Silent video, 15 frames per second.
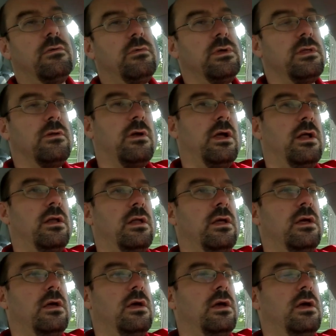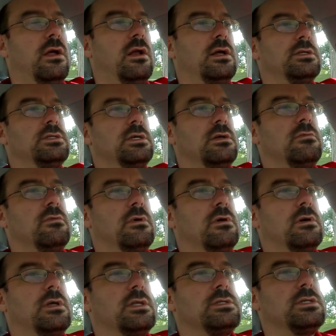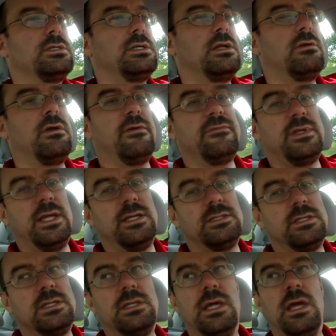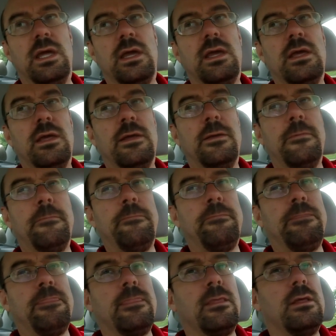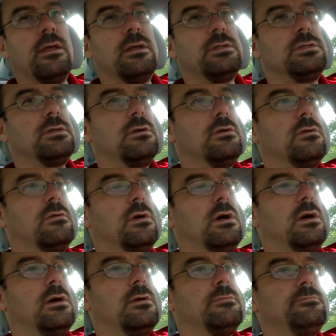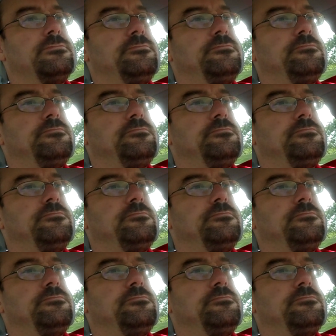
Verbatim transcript: or with Grant. And I said, well, that's because I don't have days to take. So, um...